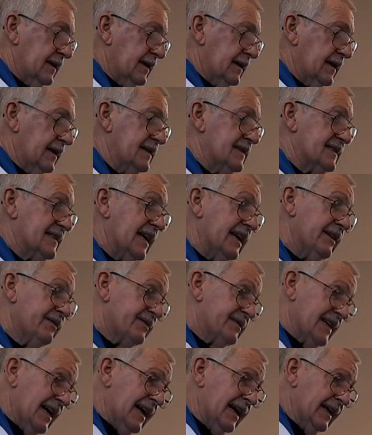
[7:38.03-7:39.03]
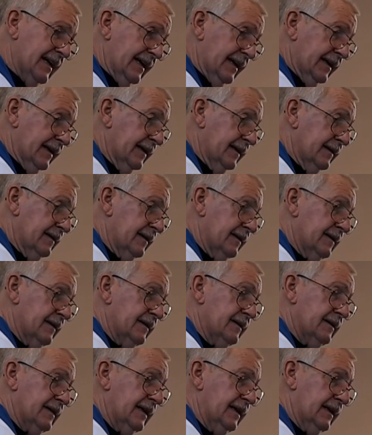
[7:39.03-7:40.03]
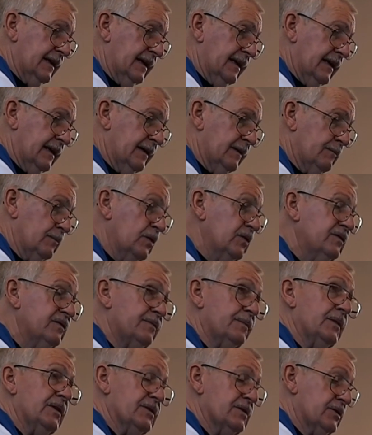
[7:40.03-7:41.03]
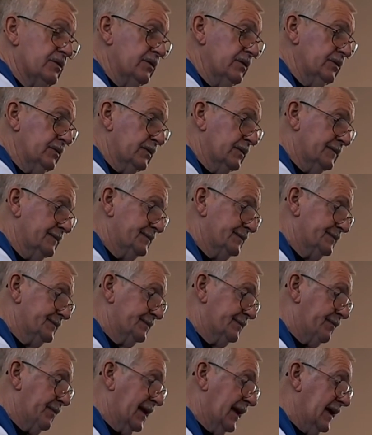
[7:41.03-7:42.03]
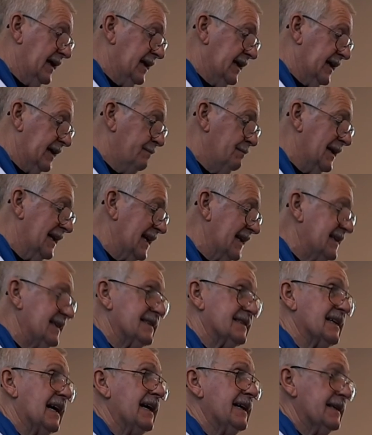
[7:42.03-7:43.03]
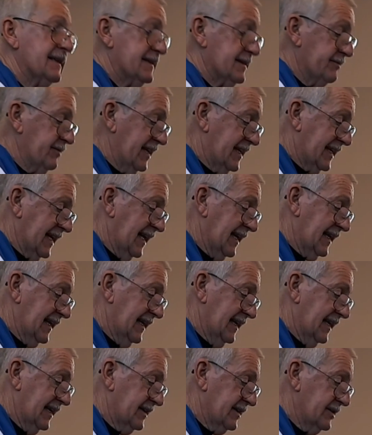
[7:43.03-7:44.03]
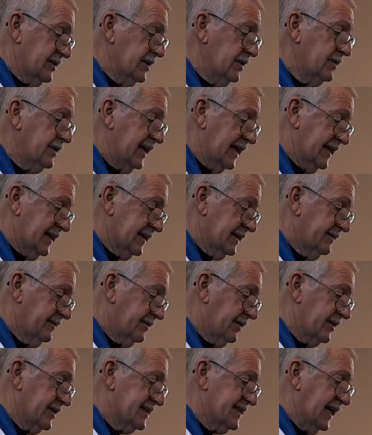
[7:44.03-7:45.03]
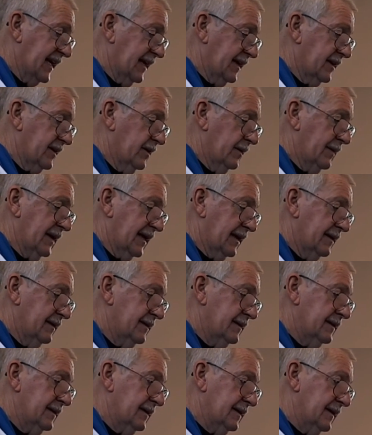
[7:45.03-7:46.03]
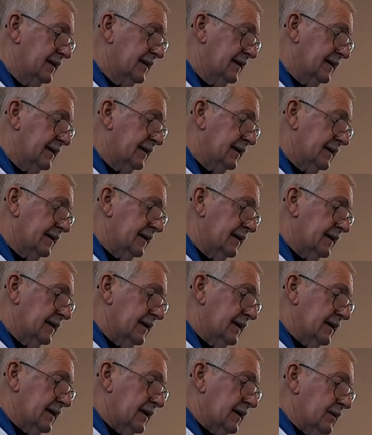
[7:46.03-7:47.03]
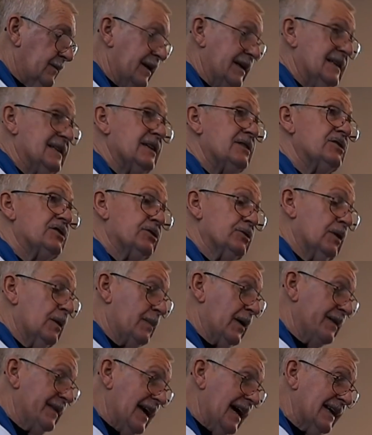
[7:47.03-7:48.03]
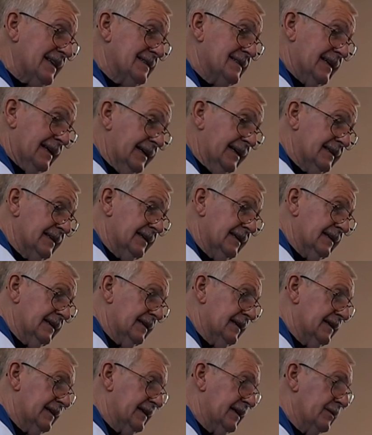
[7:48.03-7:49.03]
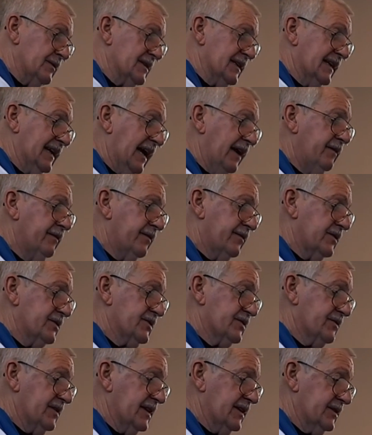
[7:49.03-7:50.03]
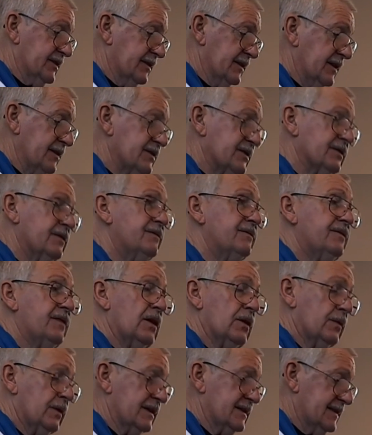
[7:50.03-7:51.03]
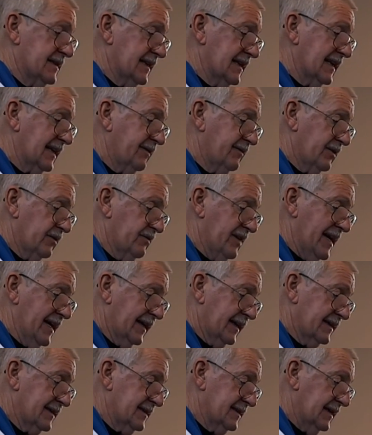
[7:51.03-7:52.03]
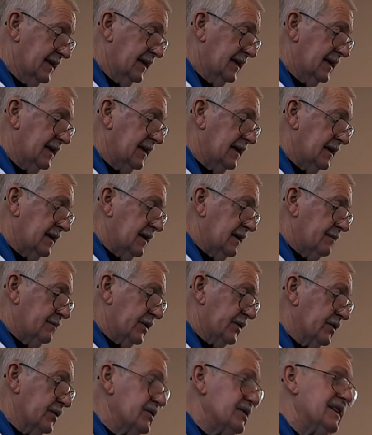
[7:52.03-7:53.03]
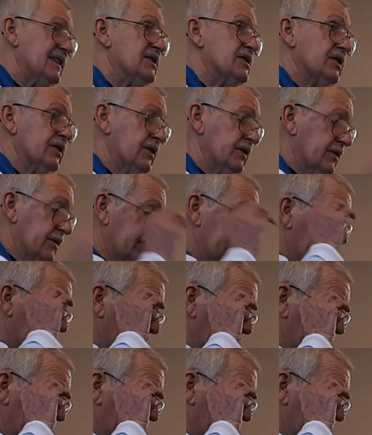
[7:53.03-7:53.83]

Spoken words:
Instead of dying, the movement grew, and Miller decided to recalculate a new date for the second coming. When he didn't show up on that date, there was again frustration, and some followers did leave the ranks. But undeterred,